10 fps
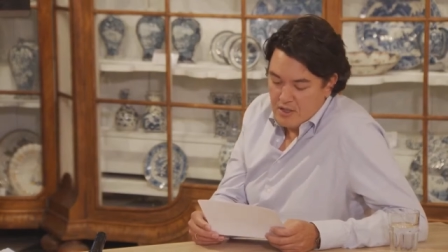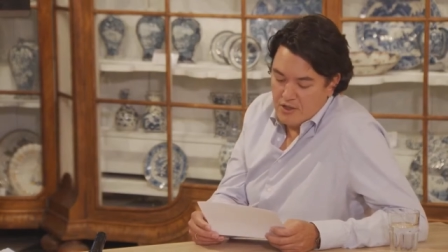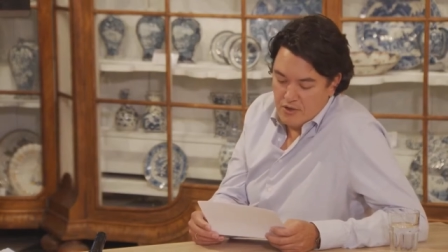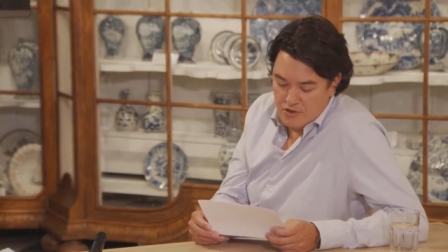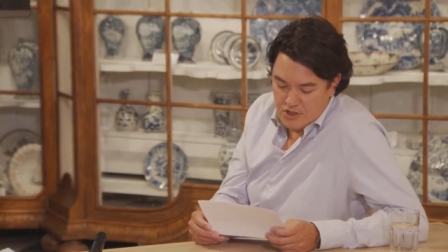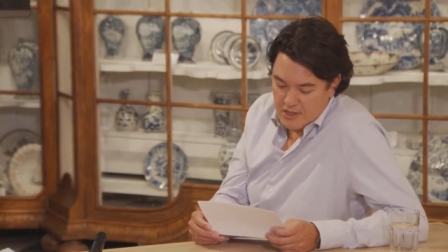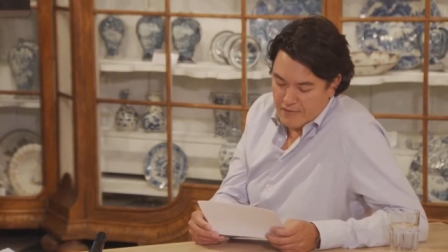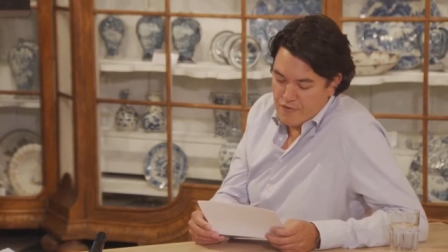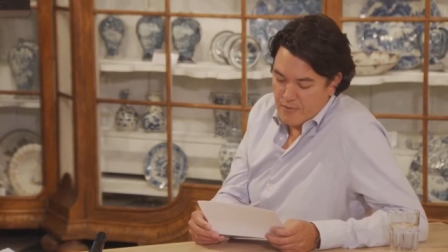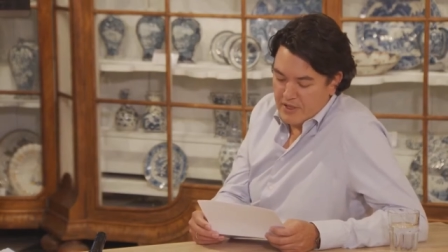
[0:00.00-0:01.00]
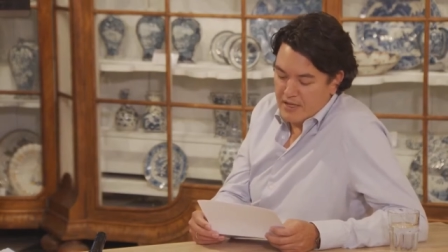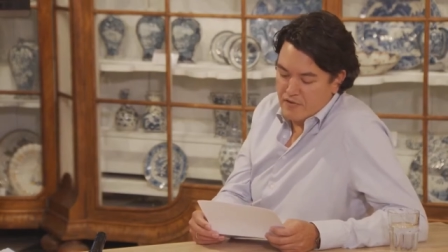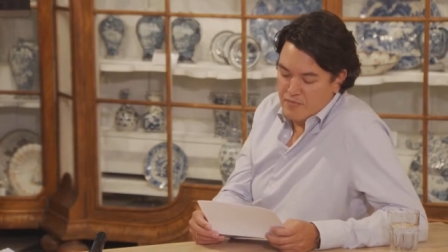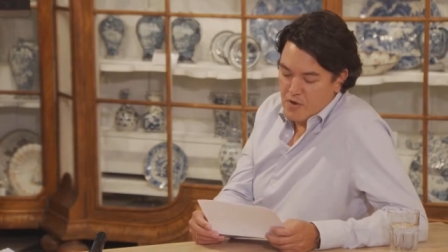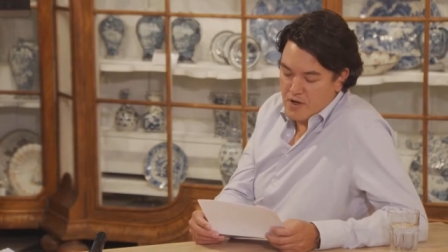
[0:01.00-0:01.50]
usually from the end
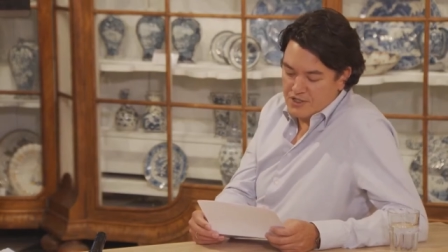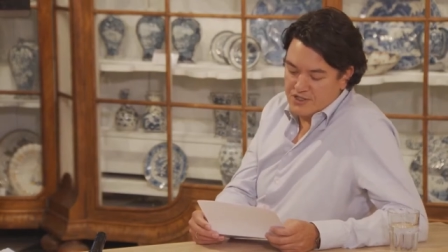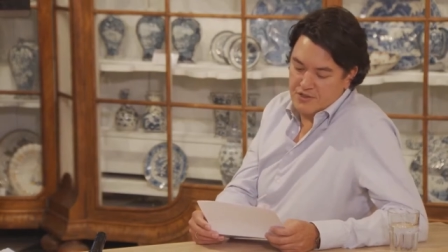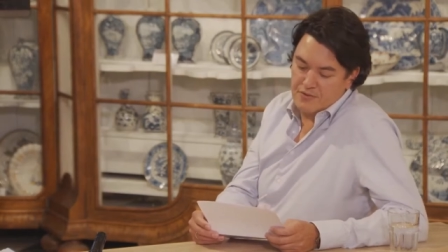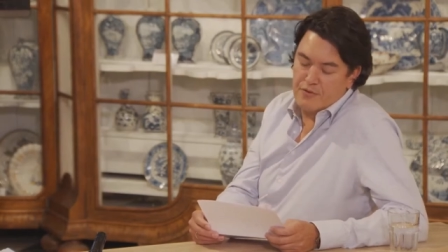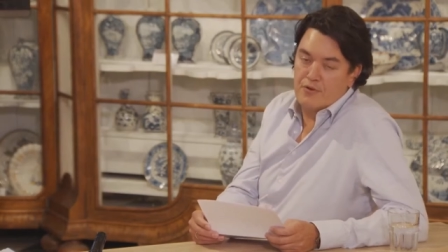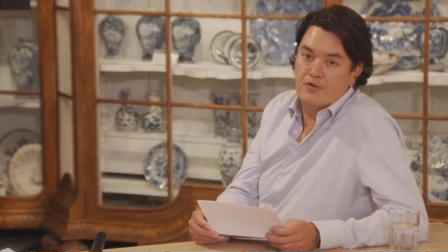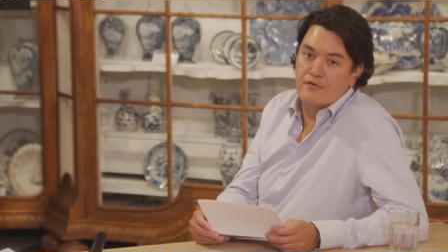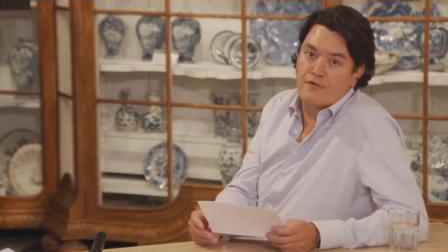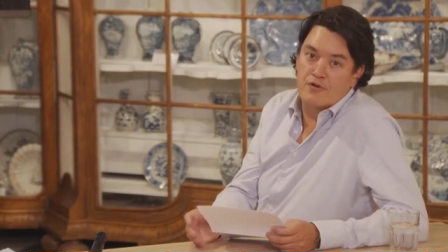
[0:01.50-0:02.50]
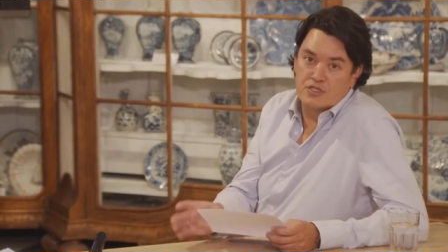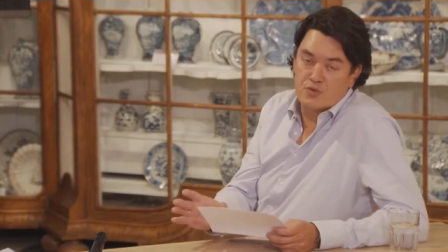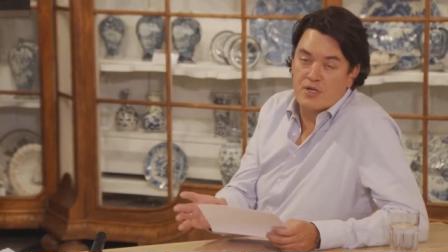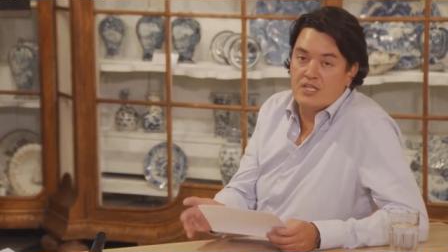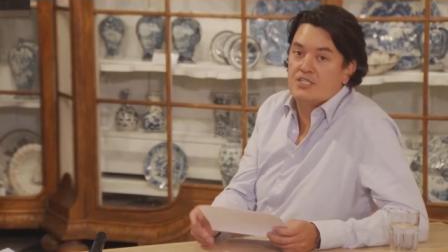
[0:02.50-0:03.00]
of March through the first
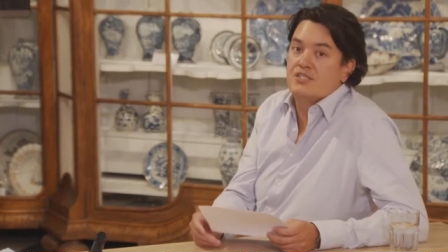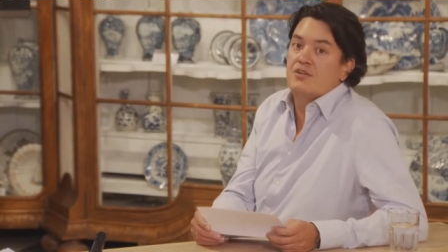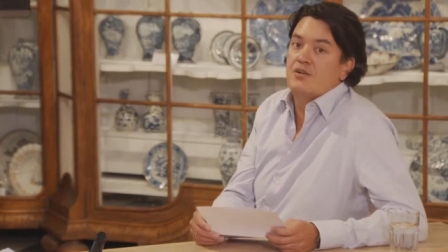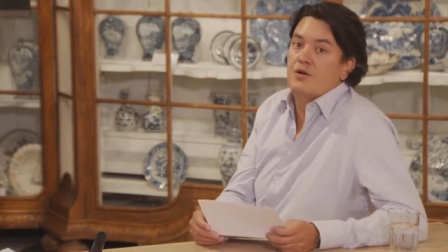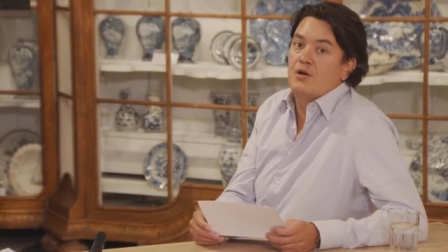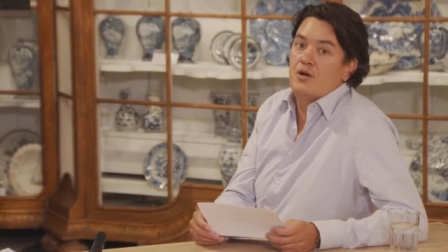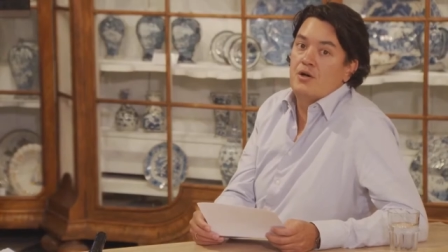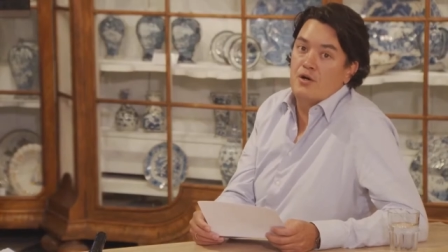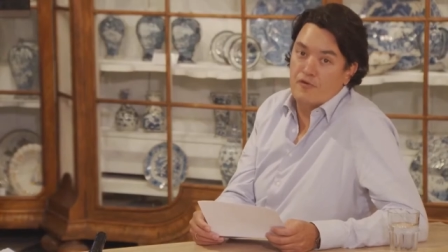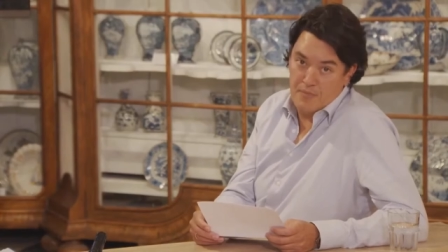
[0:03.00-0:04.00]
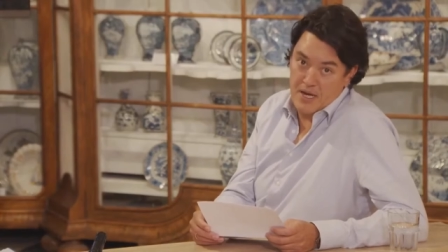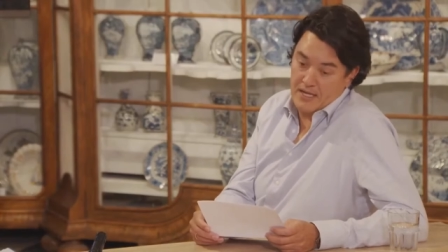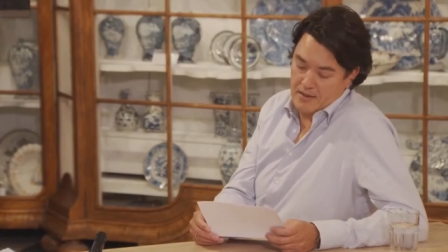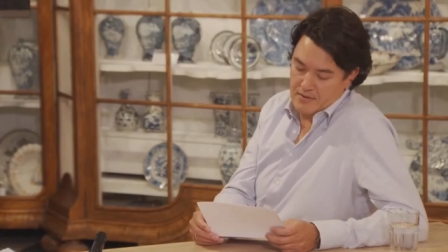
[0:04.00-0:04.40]
weeks of May.